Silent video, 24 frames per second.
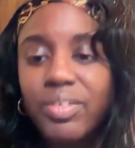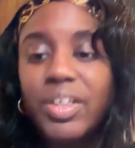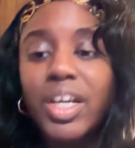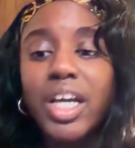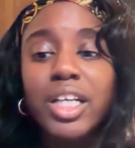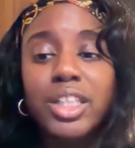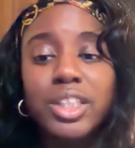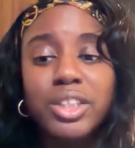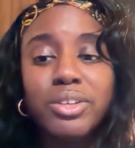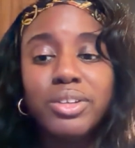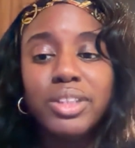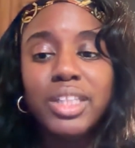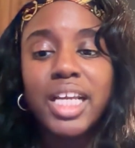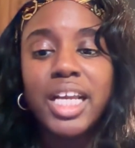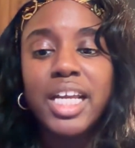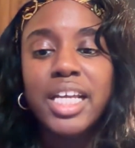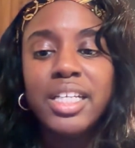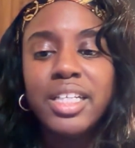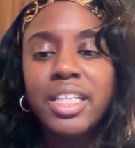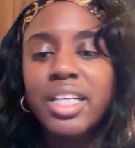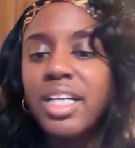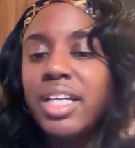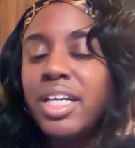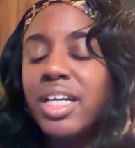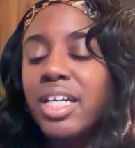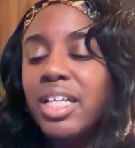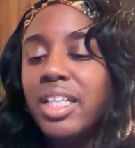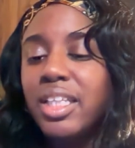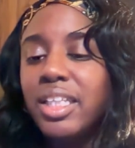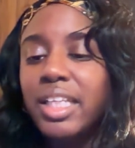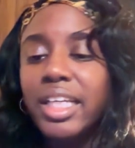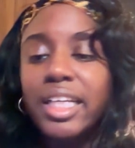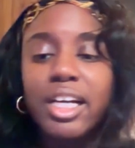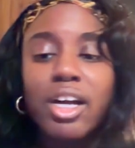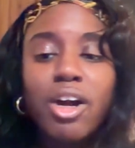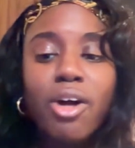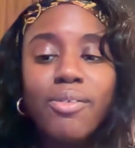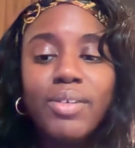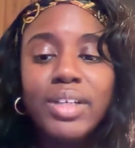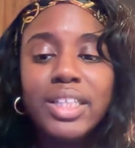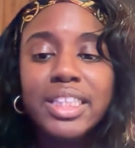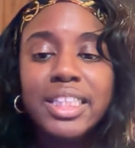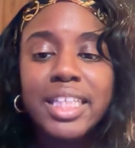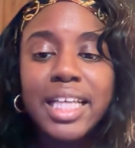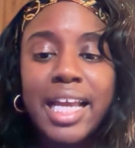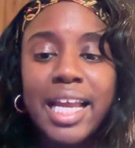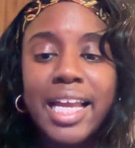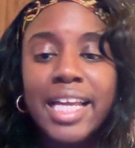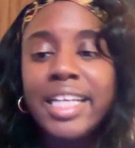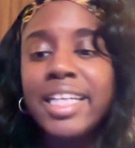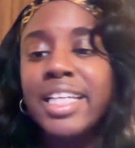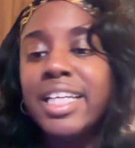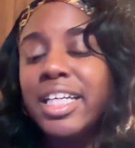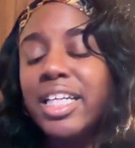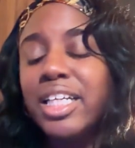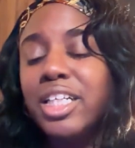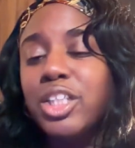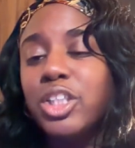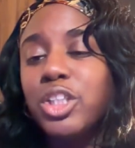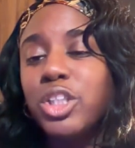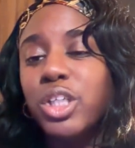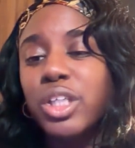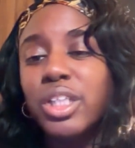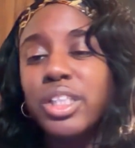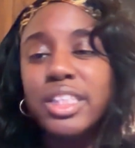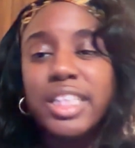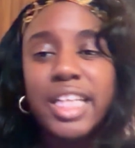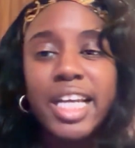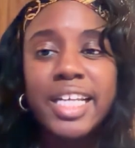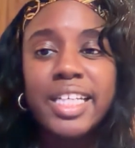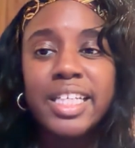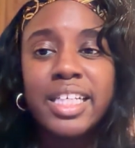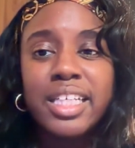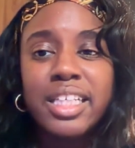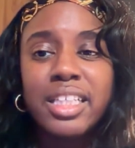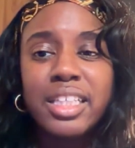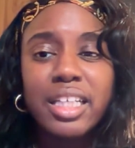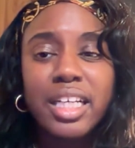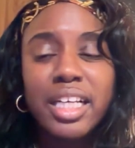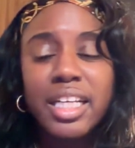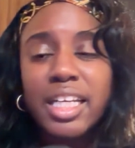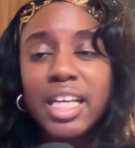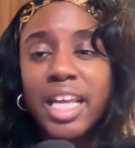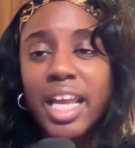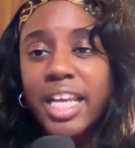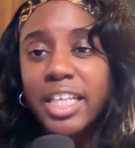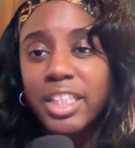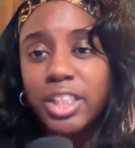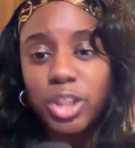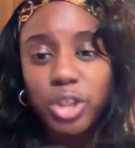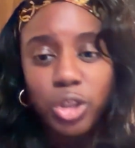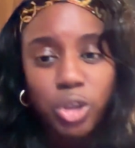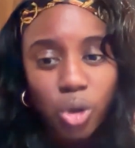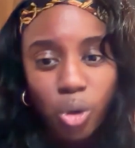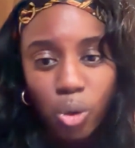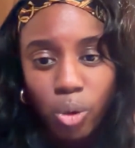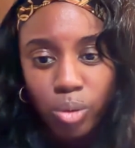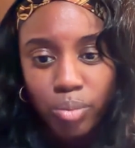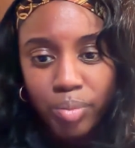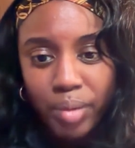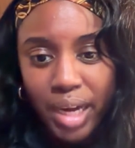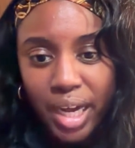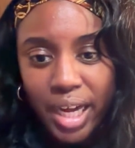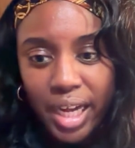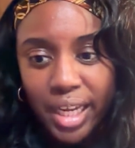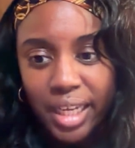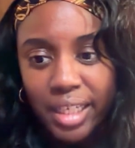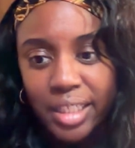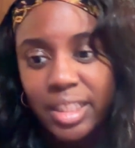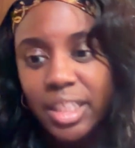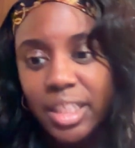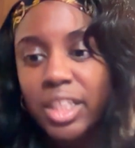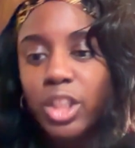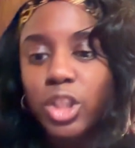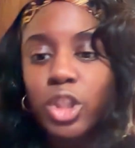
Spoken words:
Until then, like I always say, your data is a gold mine.